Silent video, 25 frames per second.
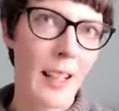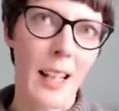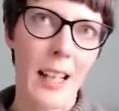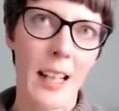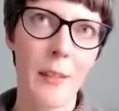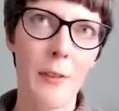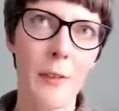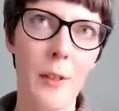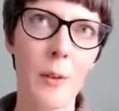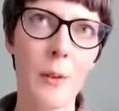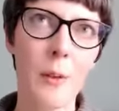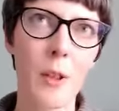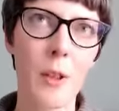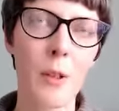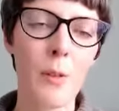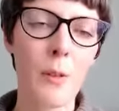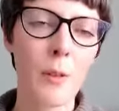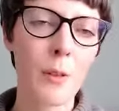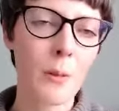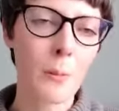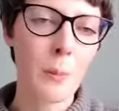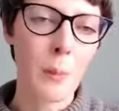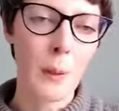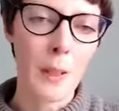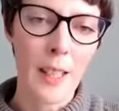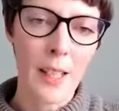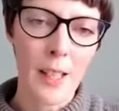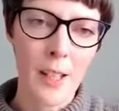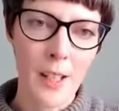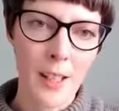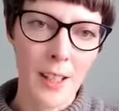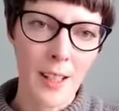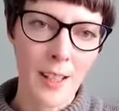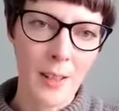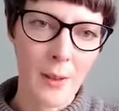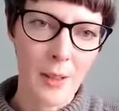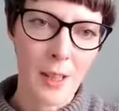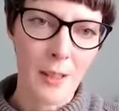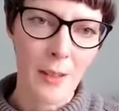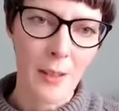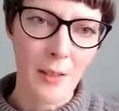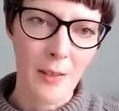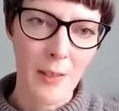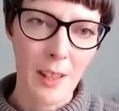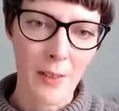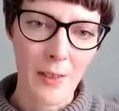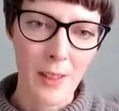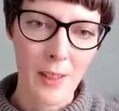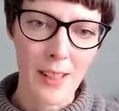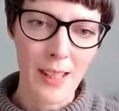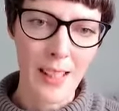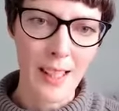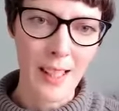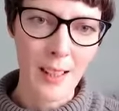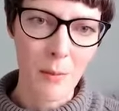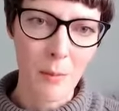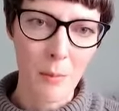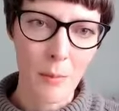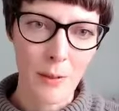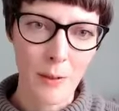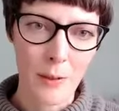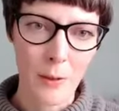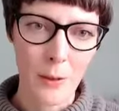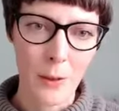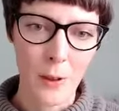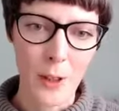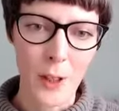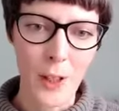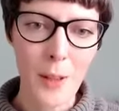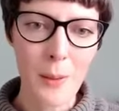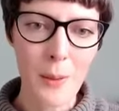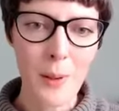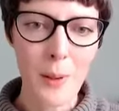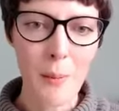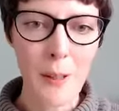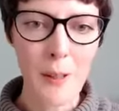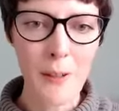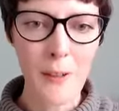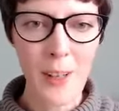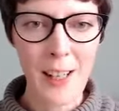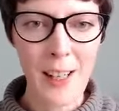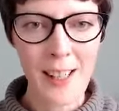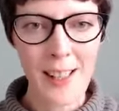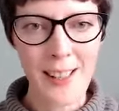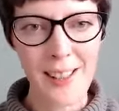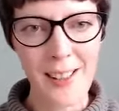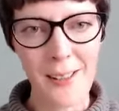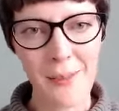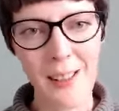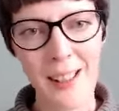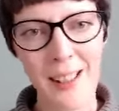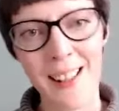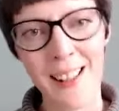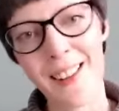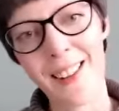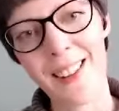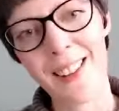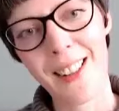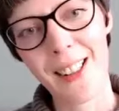if you google bullet journals if you've never seen them before you will be faced with